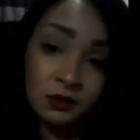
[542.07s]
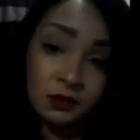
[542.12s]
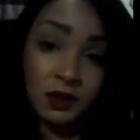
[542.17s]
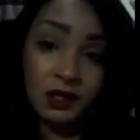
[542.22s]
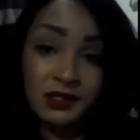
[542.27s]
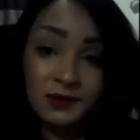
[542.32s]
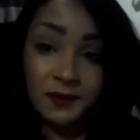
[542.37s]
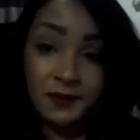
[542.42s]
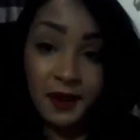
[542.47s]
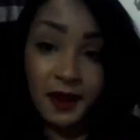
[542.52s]
the
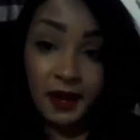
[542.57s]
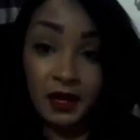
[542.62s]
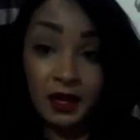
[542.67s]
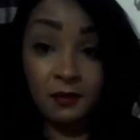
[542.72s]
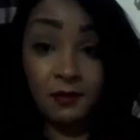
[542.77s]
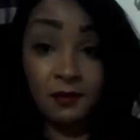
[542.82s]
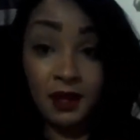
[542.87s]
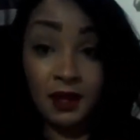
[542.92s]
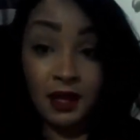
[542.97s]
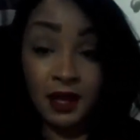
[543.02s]
worst pain
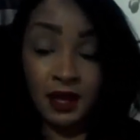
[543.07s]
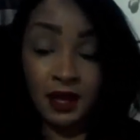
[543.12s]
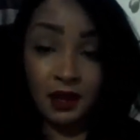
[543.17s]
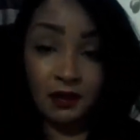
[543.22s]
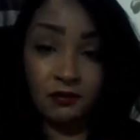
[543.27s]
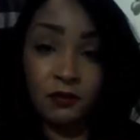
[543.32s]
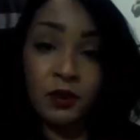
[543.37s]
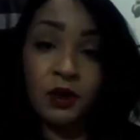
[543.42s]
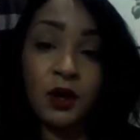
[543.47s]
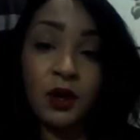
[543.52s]
in my
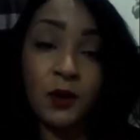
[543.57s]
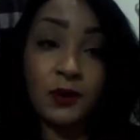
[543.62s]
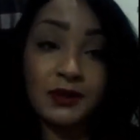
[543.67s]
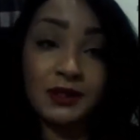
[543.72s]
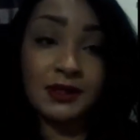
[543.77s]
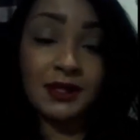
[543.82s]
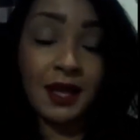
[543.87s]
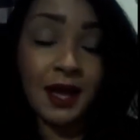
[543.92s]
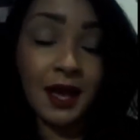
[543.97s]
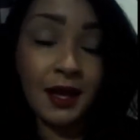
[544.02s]
life. Well, no,
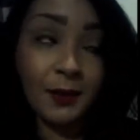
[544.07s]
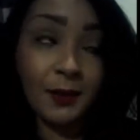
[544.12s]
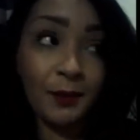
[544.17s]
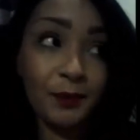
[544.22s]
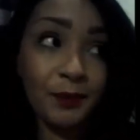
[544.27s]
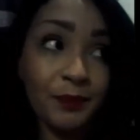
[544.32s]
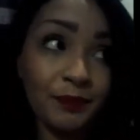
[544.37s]
it's not